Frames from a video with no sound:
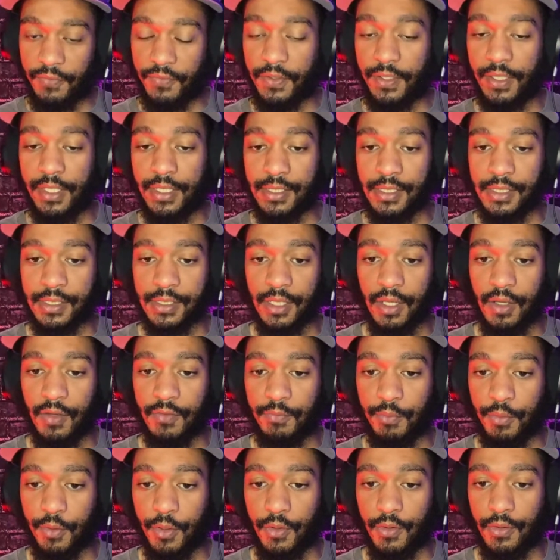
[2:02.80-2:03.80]
feet as a
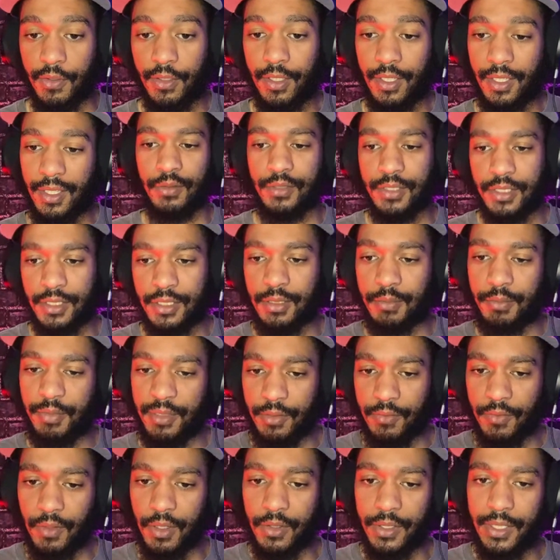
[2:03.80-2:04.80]
southpaw. But just to
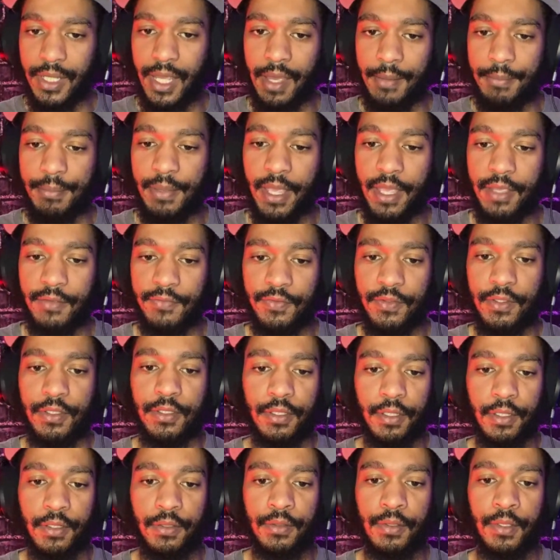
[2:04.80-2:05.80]
be real, he got bad feet,
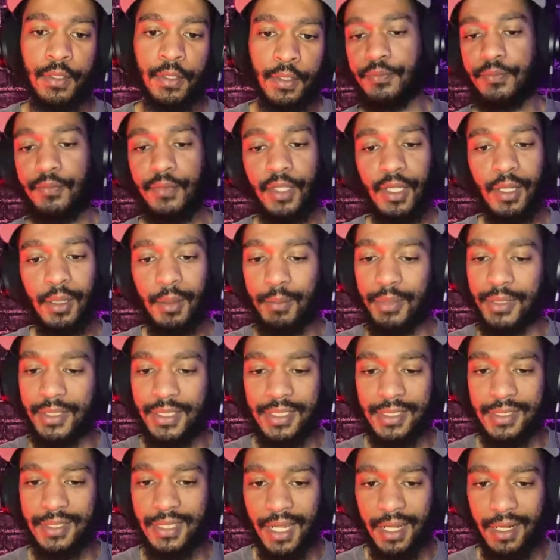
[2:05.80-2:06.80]
though. But
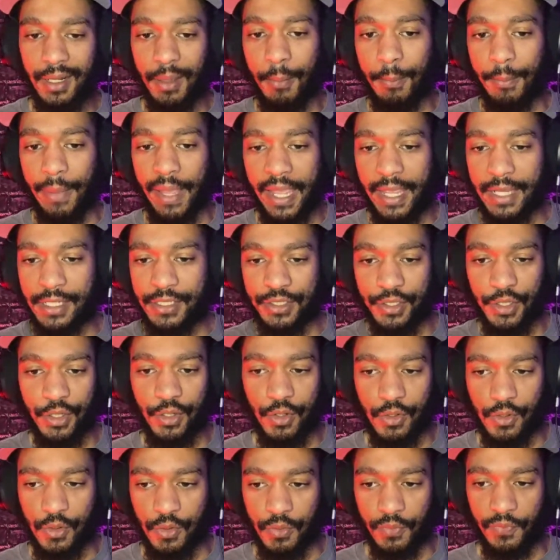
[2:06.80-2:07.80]
this not a bash
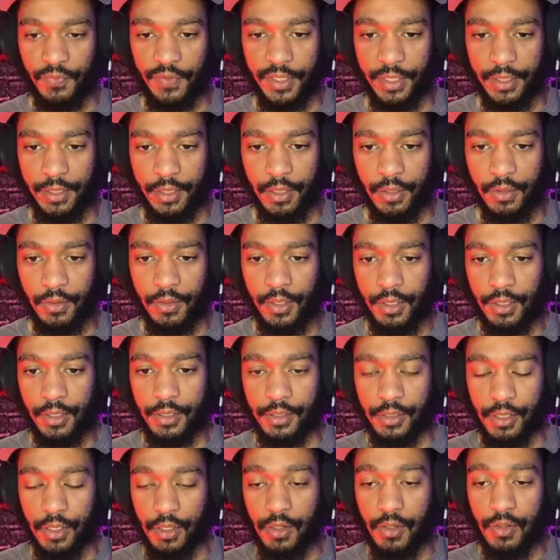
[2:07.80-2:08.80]
Errol video,
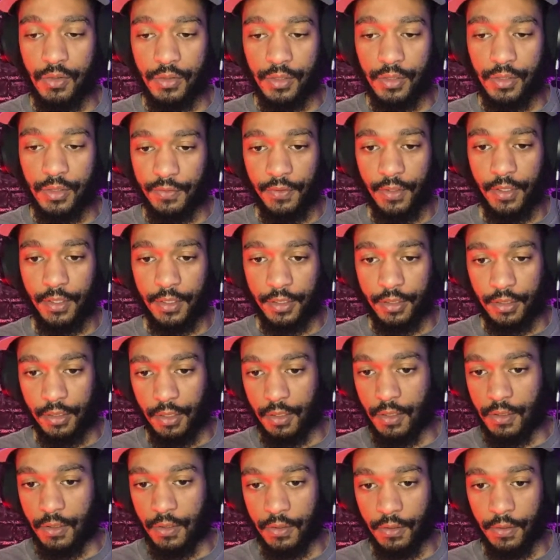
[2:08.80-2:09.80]
because Earl's a fucking
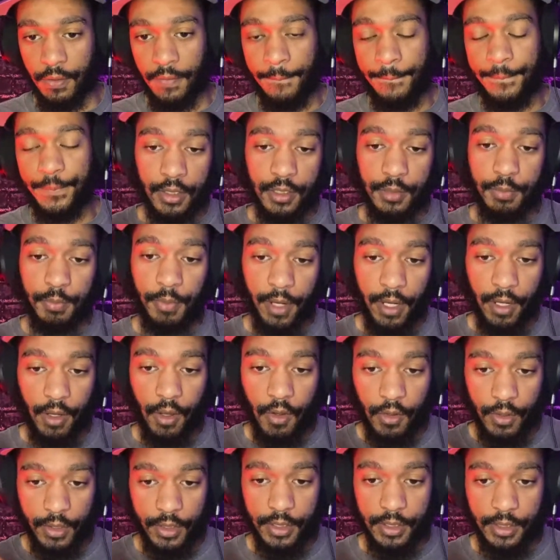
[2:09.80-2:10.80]
dog. Despite
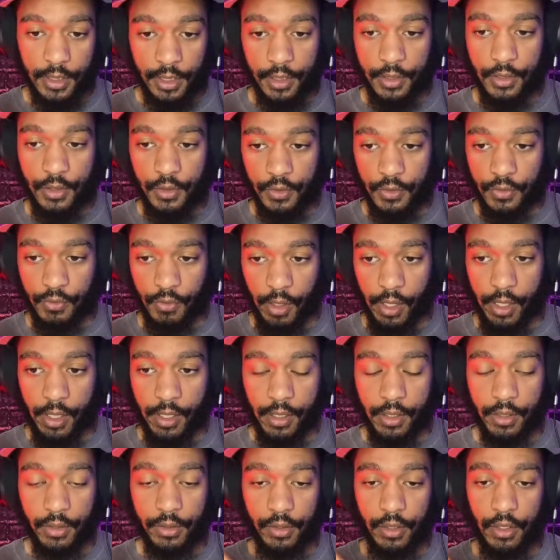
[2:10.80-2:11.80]
all these issues right
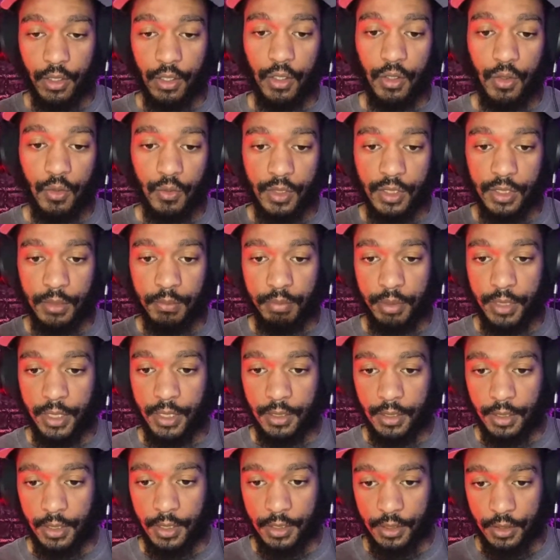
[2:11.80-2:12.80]
here, Errol was
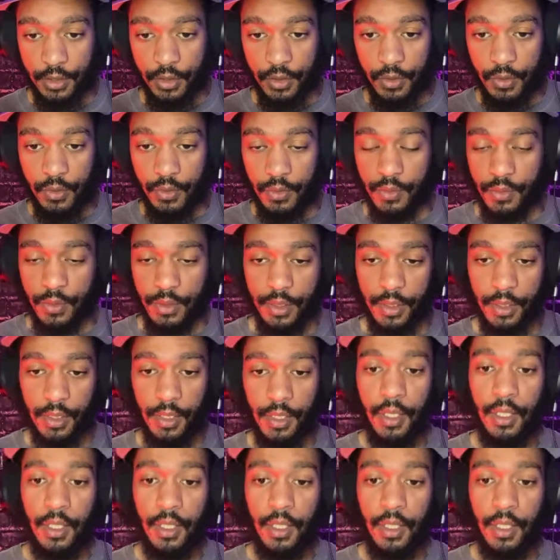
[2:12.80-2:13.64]
beating these dudes